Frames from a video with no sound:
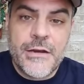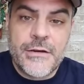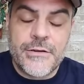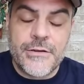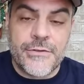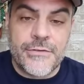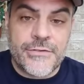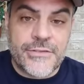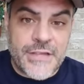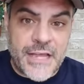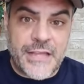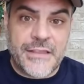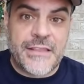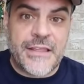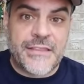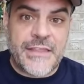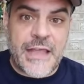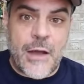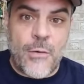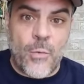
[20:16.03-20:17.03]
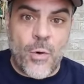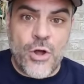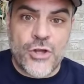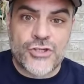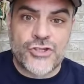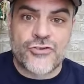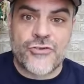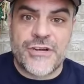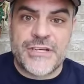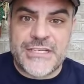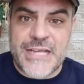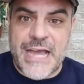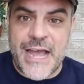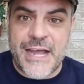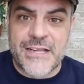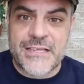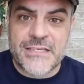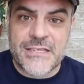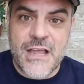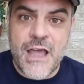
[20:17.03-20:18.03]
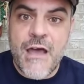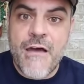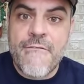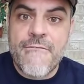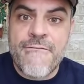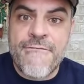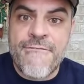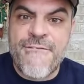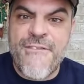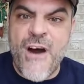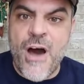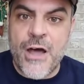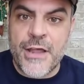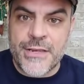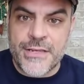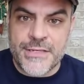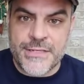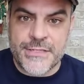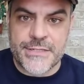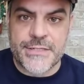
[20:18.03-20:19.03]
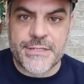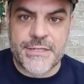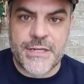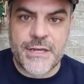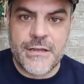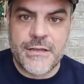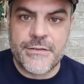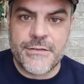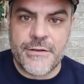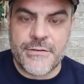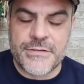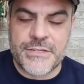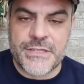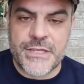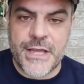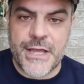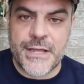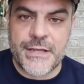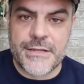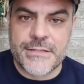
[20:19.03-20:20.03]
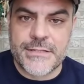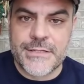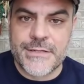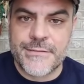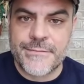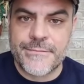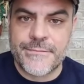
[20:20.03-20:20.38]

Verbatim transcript: Do you think that that Wall Street tax funds those things?